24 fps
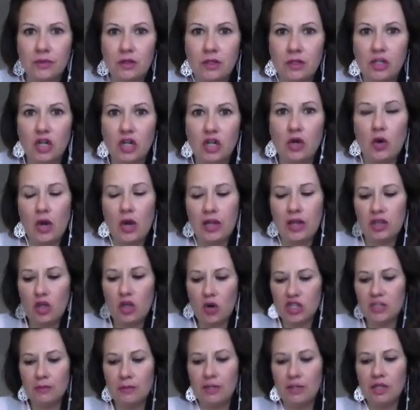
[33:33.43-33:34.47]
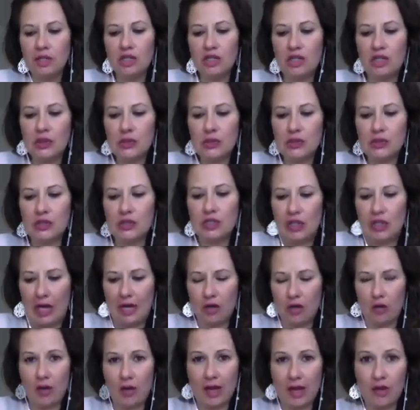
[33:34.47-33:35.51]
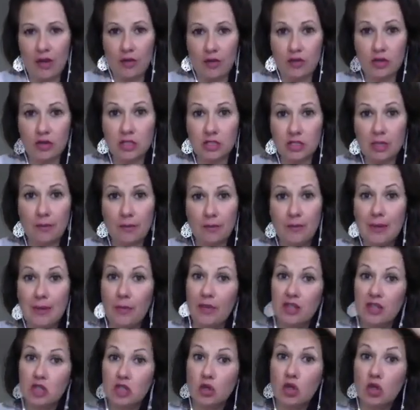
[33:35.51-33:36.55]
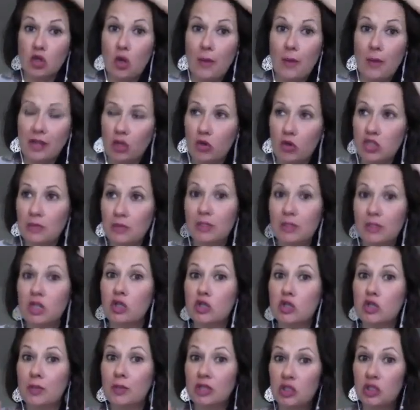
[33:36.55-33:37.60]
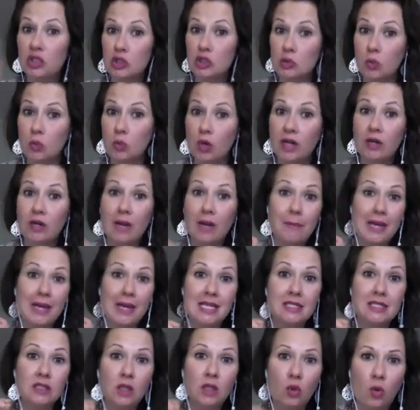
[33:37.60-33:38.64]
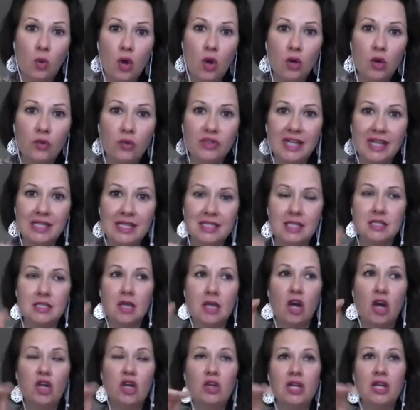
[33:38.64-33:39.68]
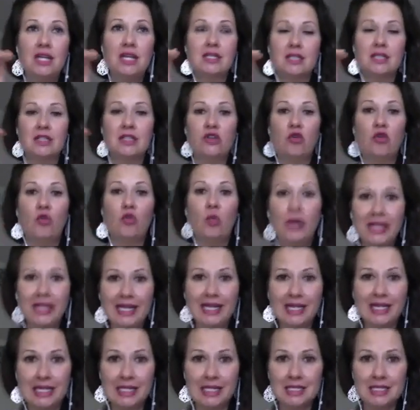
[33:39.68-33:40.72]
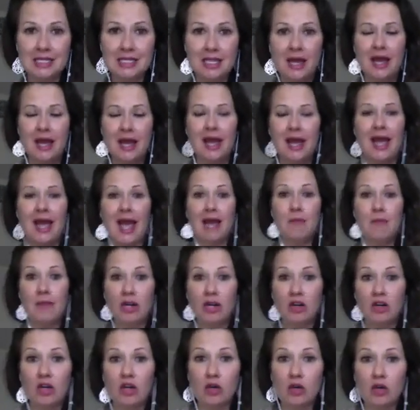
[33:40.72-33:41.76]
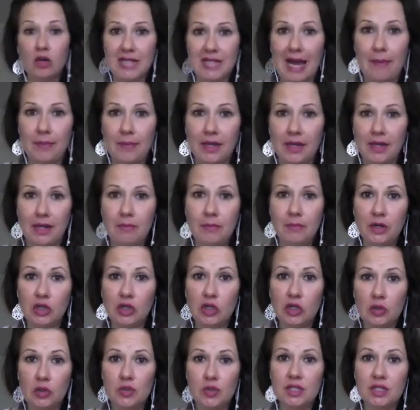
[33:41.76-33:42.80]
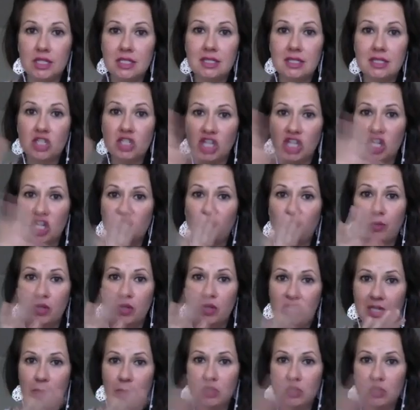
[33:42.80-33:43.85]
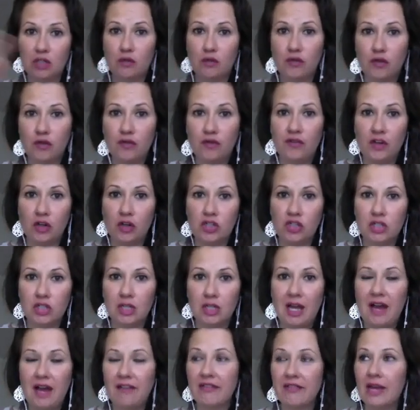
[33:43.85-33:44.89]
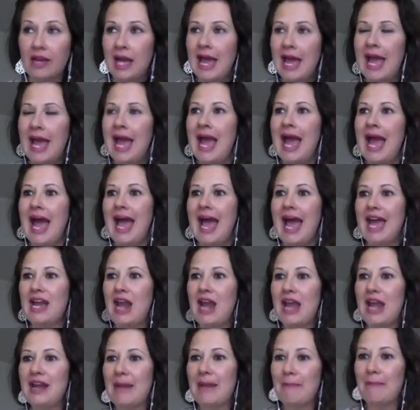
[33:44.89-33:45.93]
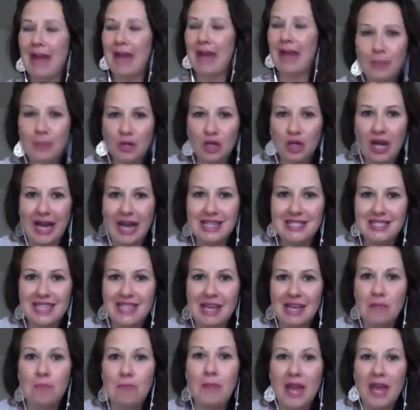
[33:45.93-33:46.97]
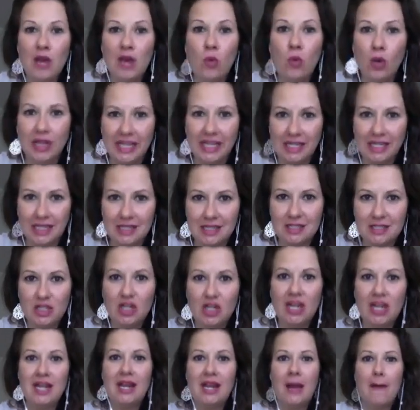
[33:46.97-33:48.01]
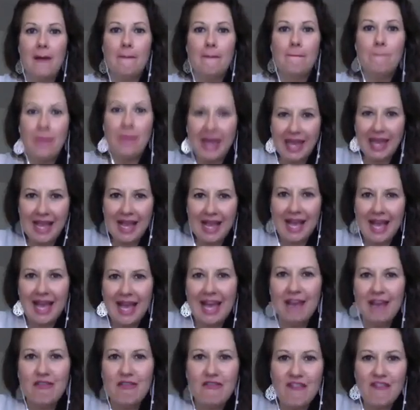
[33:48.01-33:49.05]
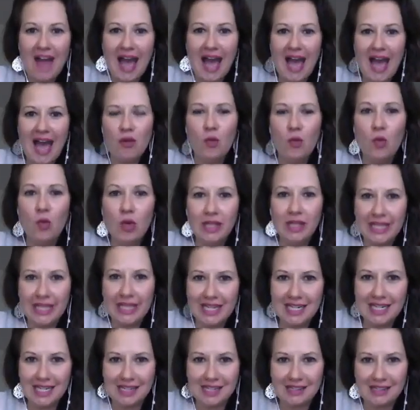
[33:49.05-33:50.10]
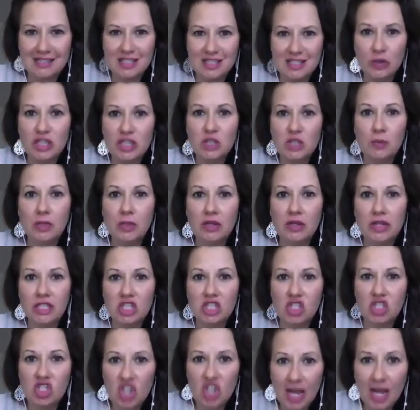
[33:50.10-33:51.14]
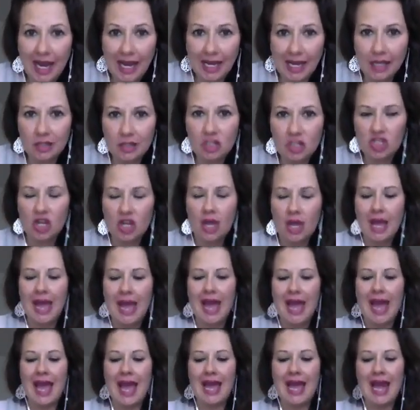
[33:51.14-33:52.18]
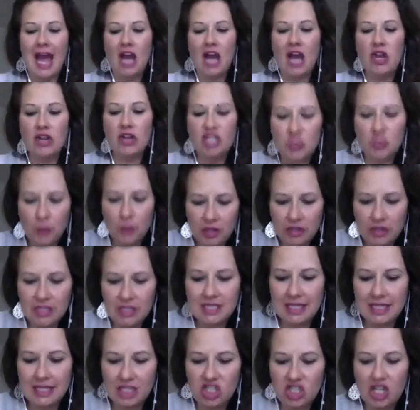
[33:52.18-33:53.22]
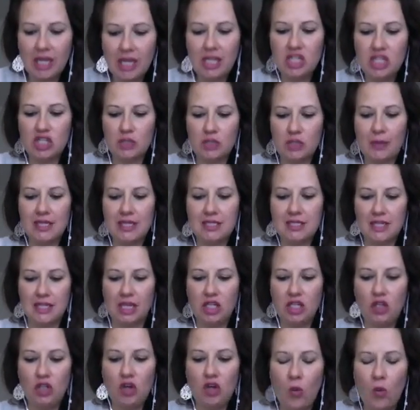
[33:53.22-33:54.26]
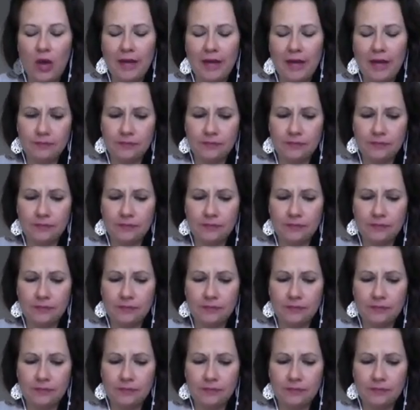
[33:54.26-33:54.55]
You know, and Course in Miracles, I know there's some people that don't know about the Course in Miracles, but there's one amazing quote that says, all you need is a little willingness and miracles happen. And miracles is the change of perception from fear to love. And in my book, I say big willingness. You need big, fat willingness to experience change. And how you experience that change is by saying, you know what?